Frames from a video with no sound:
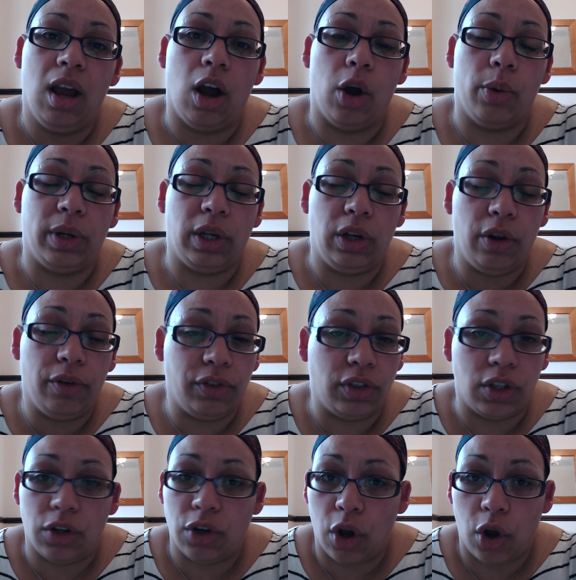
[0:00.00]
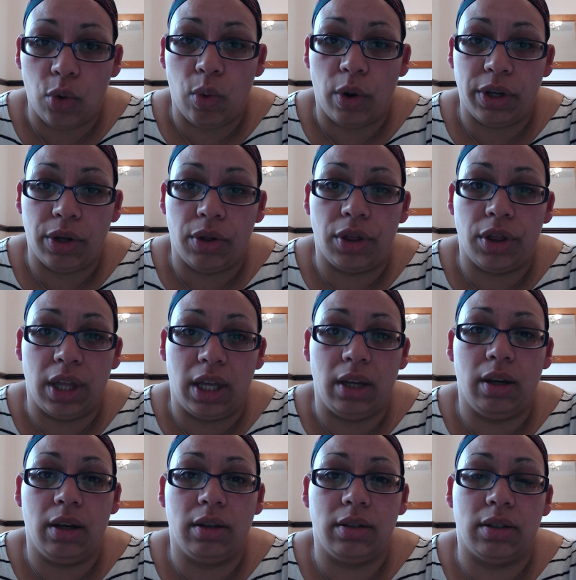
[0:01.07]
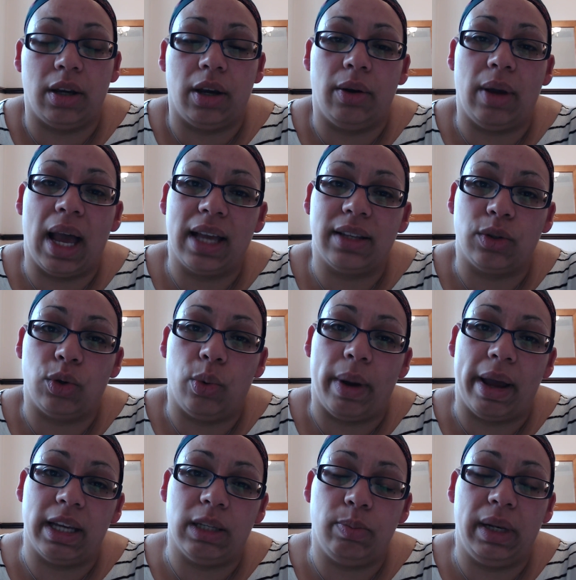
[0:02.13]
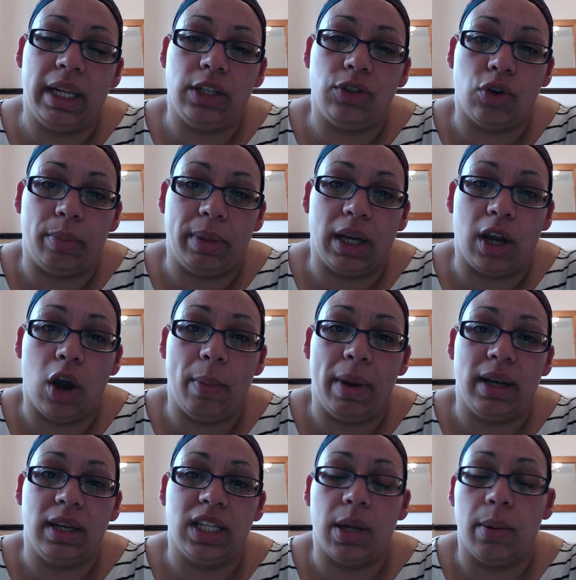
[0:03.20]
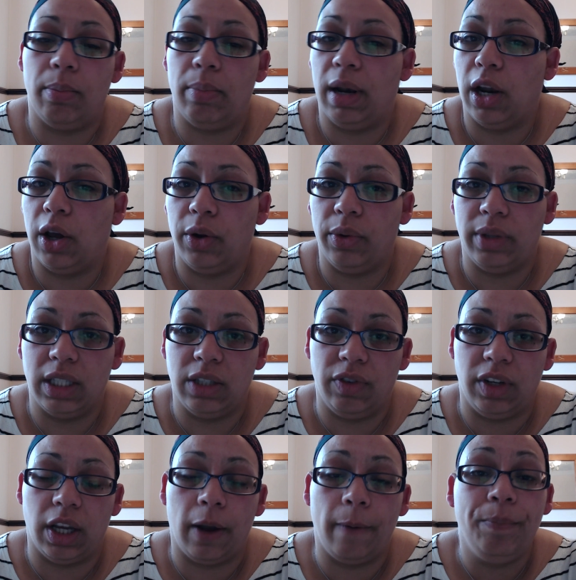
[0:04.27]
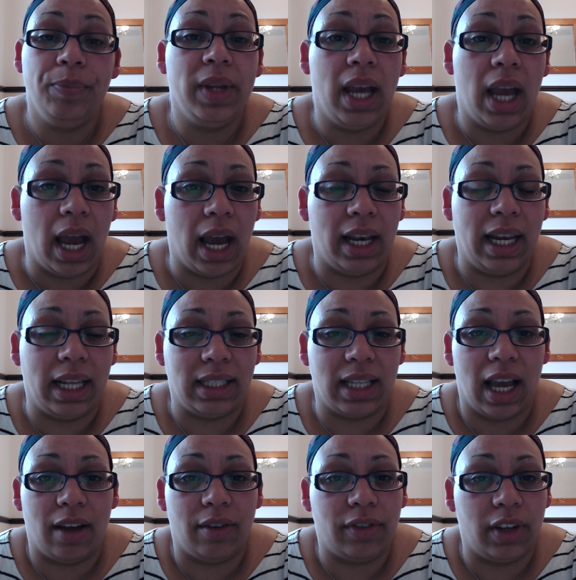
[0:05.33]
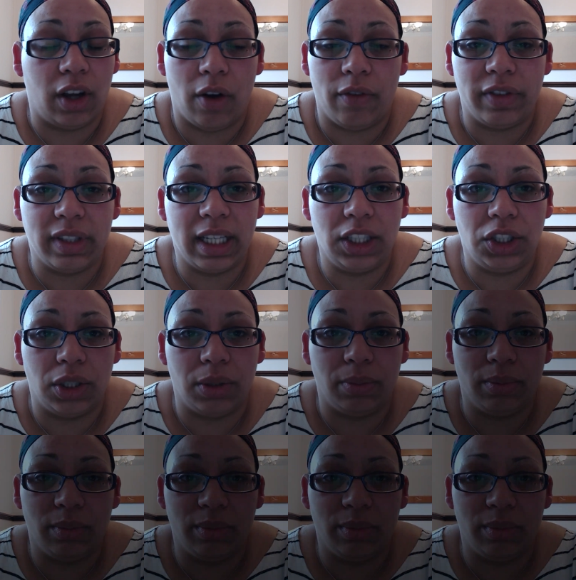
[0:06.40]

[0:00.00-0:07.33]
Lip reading: I would love to know what you think. So as always, please drop me a comment below this video and let's have a conversation.